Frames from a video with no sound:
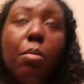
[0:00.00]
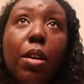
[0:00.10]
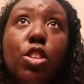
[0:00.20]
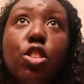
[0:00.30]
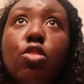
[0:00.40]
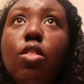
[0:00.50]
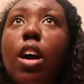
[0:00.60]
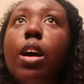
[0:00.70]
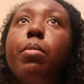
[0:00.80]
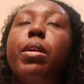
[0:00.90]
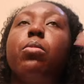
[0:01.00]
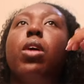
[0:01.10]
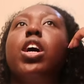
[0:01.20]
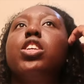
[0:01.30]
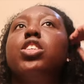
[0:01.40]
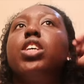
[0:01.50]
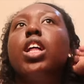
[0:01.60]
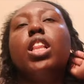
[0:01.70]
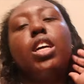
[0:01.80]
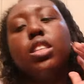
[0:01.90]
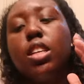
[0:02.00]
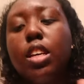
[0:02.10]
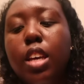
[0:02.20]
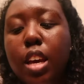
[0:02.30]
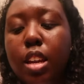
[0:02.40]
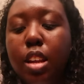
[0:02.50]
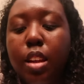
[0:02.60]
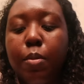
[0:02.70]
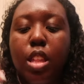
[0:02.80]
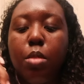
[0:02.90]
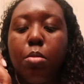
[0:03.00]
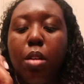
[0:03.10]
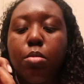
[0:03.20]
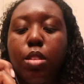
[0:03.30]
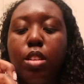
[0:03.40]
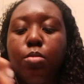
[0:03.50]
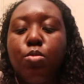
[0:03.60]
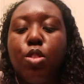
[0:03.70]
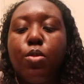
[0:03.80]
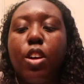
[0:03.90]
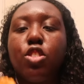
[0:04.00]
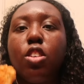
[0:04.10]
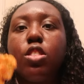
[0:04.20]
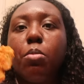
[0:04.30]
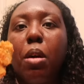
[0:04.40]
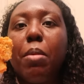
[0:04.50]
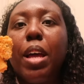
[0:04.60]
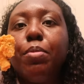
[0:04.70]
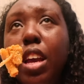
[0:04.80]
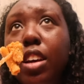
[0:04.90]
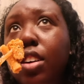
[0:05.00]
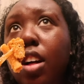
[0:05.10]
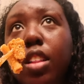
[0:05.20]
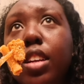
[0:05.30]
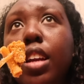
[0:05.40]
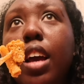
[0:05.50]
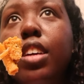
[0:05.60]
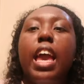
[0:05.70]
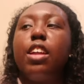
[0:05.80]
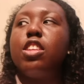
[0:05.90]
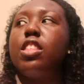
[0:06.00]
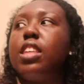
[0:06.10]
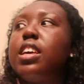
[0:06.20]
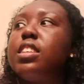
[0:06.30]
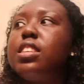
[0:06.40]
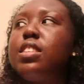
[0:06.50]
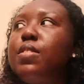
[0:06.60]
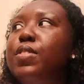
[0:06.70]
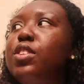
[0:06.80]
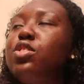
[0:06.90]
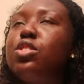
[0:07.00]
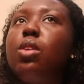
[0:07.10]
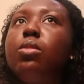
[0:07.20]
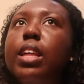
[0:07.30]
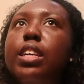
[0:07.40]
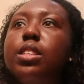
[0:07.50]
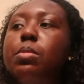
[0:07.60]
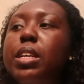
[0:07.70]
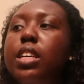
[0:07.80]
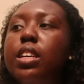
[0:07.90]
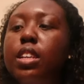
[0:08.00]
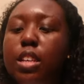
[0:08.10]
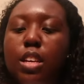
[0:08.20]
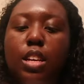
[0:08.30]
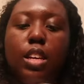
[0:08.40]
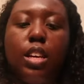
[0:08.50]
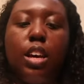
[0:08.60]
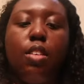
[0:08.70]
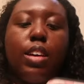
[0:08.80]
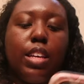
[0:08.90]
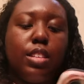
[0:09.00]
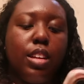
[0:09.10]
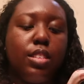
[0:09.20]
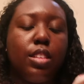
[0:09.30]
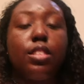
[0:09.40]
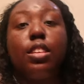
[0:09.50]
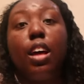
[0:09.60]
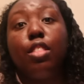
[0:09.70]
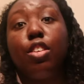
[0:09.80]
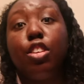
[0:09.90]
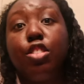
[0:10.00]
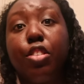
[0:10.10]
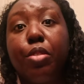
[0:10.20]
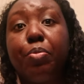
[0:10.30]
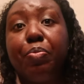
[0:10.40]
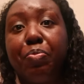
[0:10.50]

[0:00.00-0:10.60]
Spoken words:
about to grab and watch Alexa and Katie, and then probably do flashcards in my bed and call it a night. And the thing is it feels so late to me. Oh, I guess it is. It's 9:32.